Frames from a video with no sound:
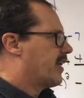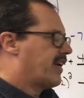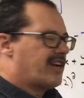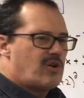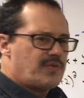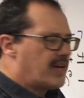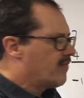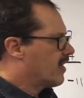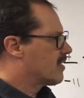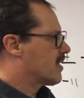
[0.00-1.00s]
And I hope that
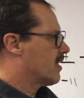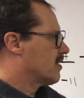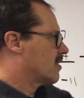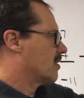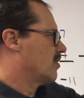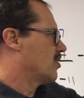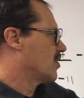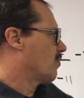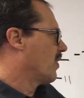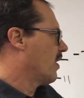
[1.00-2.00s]
makes sense. It's
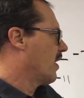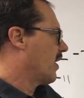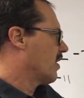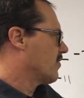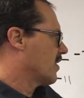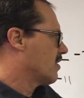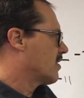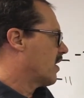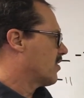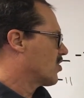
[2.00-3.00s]
just when the negative's
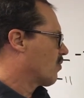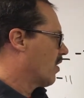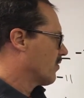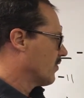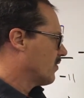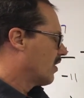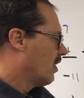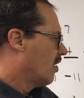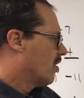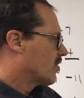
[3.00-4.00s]
inside the square root.
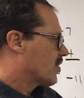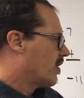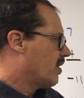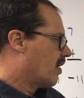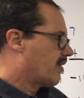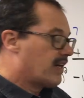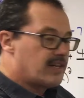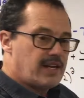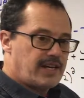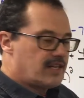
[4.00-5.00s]
So here I've got a
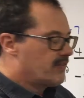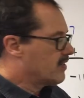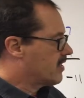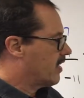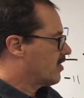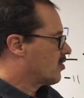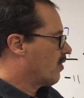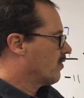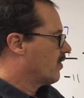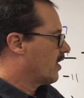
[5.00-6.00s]
negative inside the square
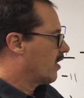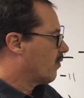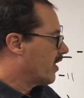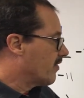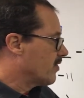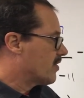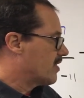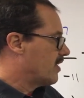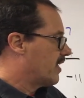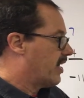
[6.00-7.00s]
root again. Whenever you
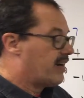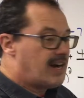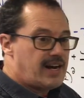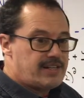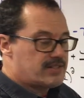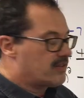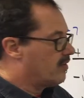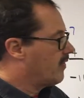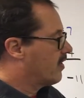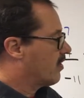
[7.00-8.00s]
see that, I is going to
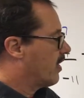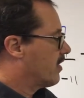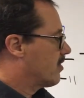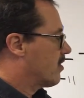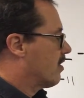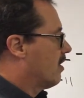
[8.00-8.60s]
be in your answer.